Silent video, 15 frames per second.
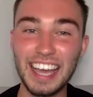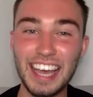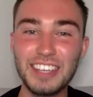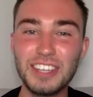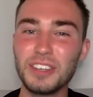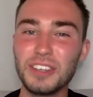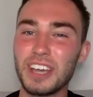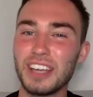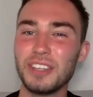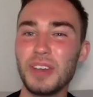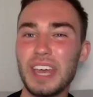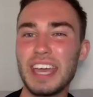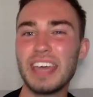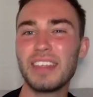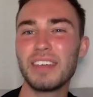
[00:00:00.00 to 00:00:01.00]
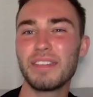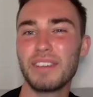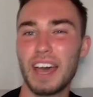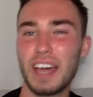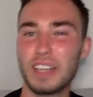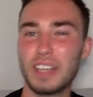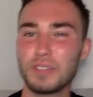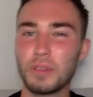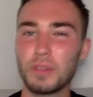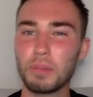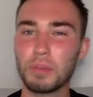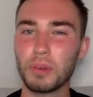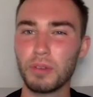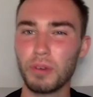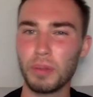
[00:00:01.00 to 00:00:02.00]
can you hear the fans
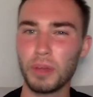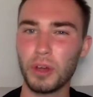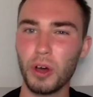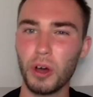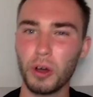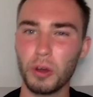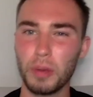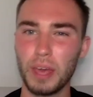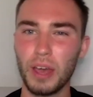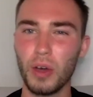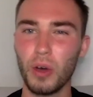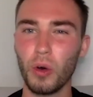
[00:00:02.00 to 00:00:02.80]
from the cockpit,